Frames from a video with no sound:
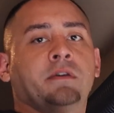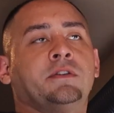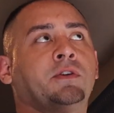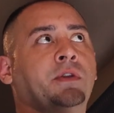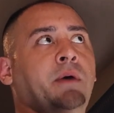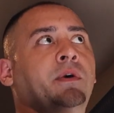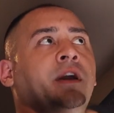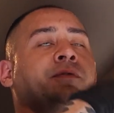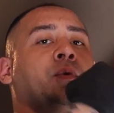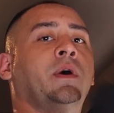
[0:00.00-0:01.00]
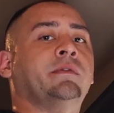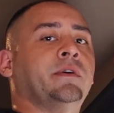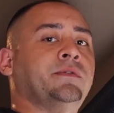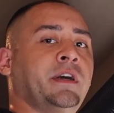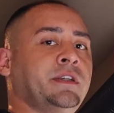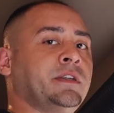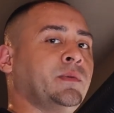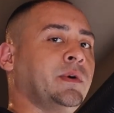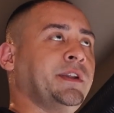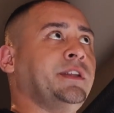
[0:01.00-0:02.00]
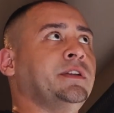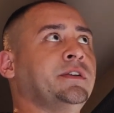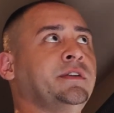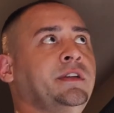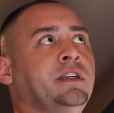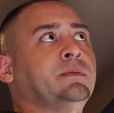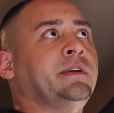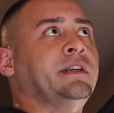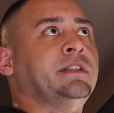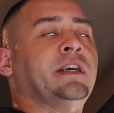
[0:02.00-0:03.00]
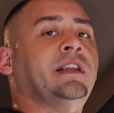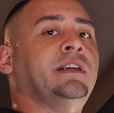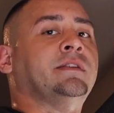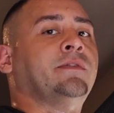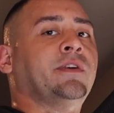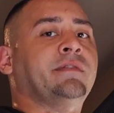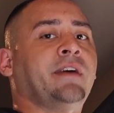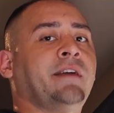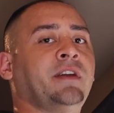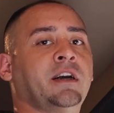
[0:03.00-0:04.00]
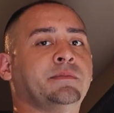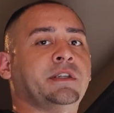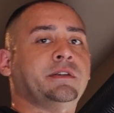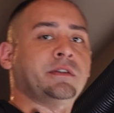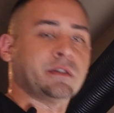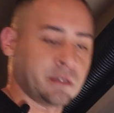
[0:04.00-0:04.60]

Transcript: So that will give you 1 rotation. We'll need to turn these springs at least 36 times each.